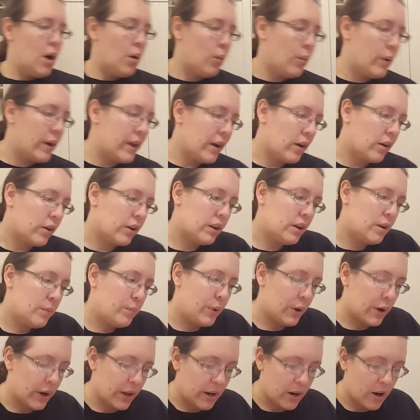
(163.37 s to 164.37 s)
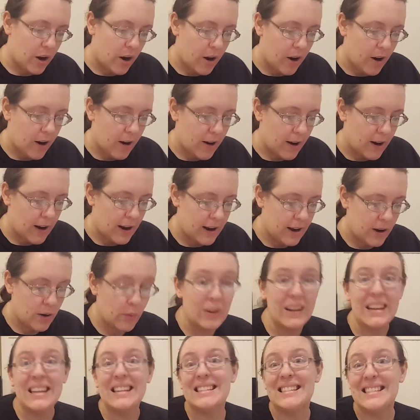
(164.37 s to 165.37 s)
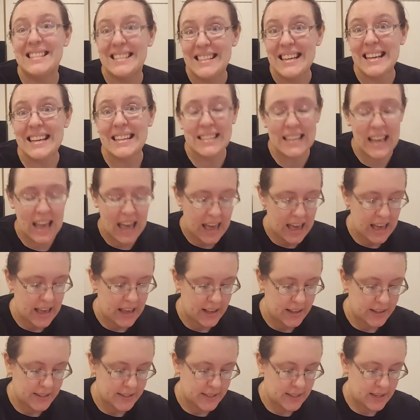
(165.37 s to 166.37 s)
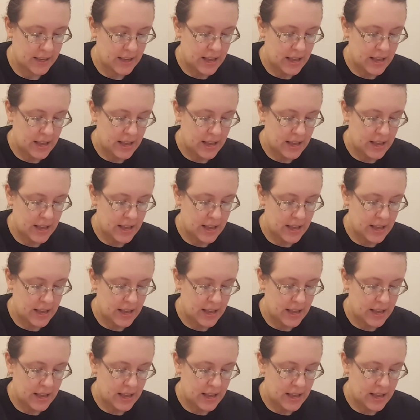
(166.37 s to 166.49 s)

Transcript: We are going to put we need 6 eggs.